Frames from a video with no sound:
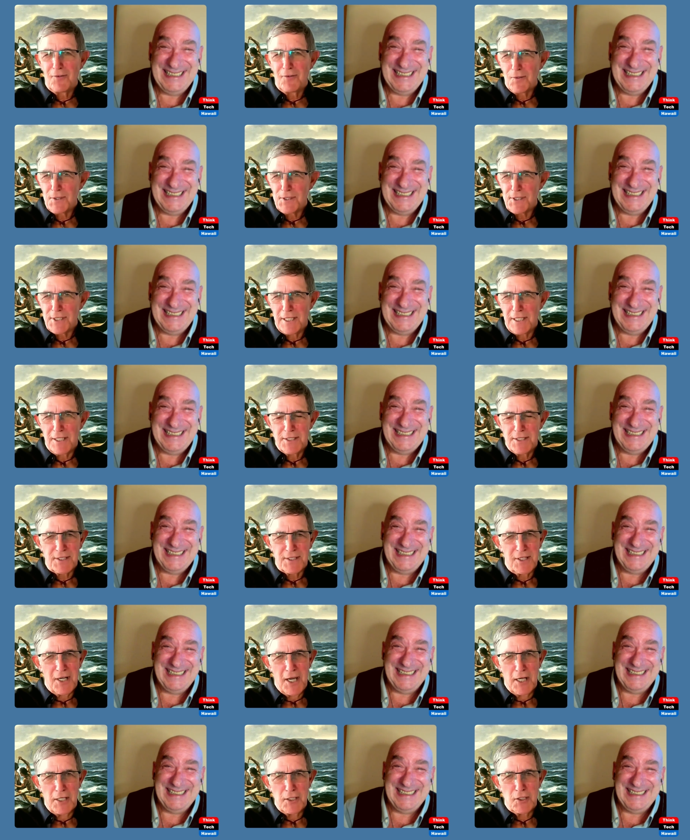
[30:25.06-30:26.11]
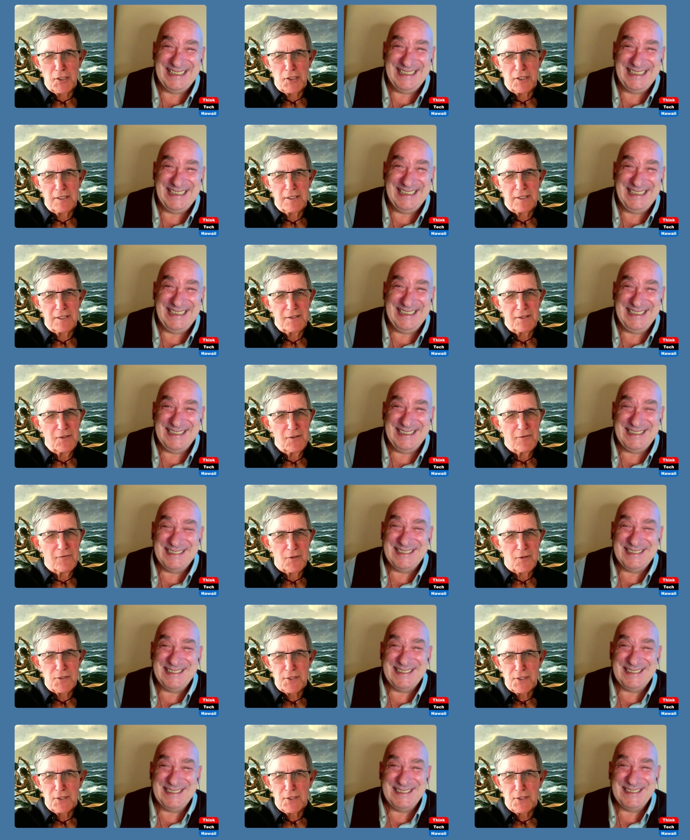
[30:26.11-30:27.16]
Speaker 1: fuel cells and hydrogen and
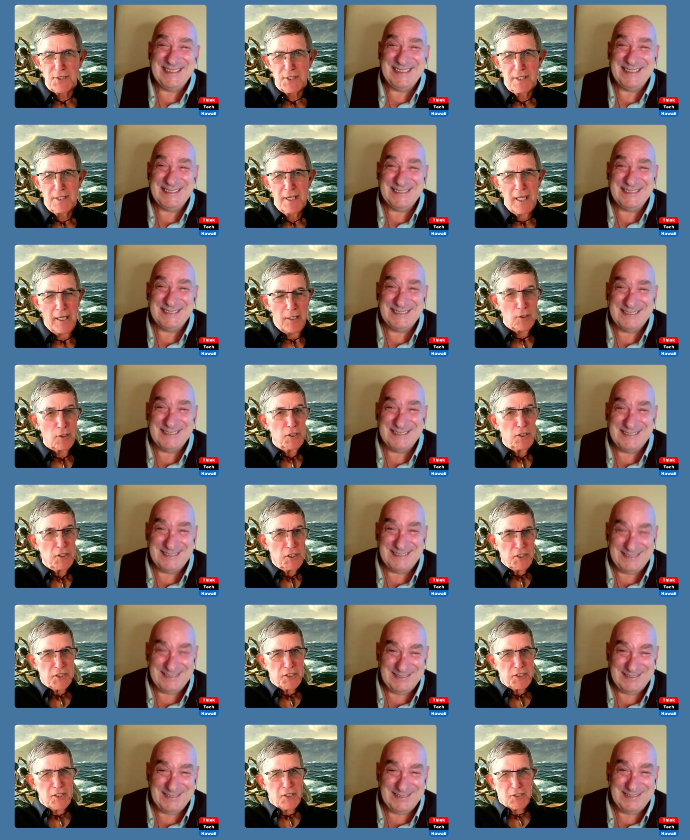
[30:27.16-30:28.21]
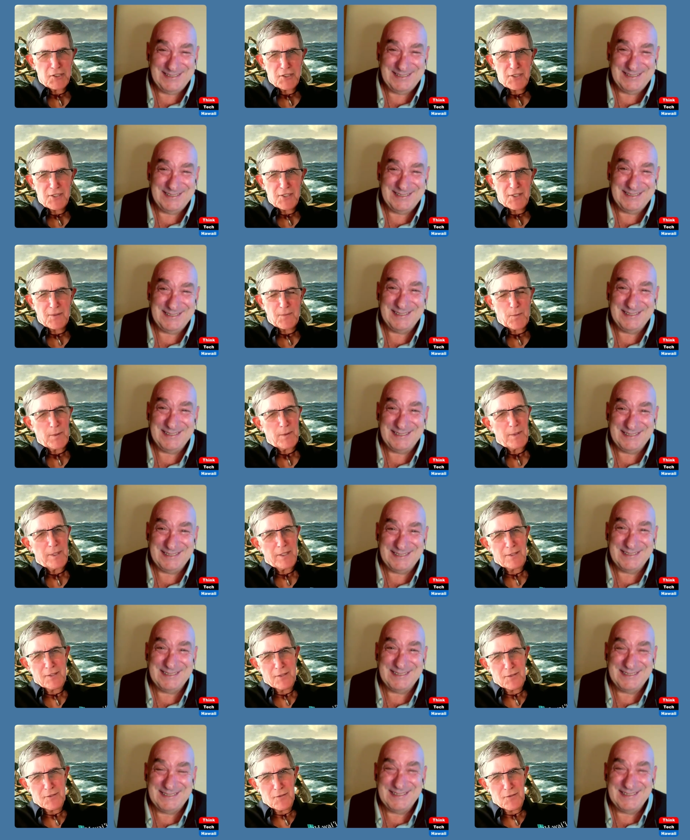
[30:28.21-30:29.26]
universal energy stations. Like we
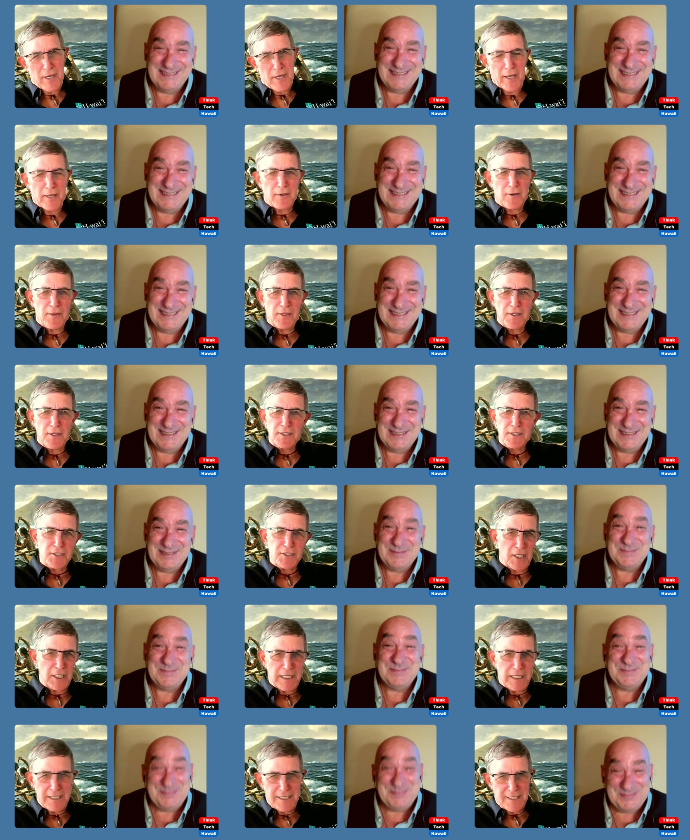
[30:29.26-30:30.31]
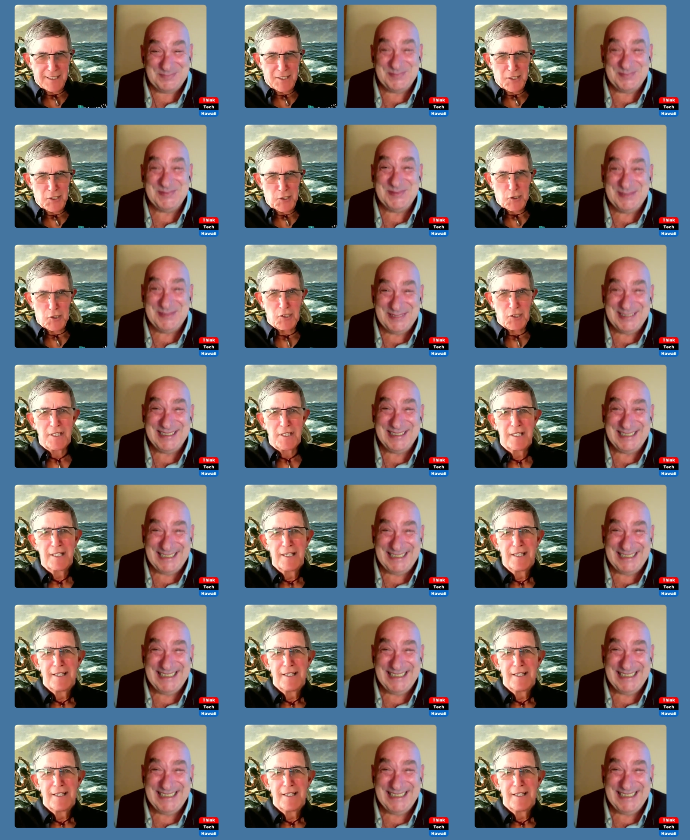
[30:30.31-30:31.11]
need to do that, or the Sunny Station.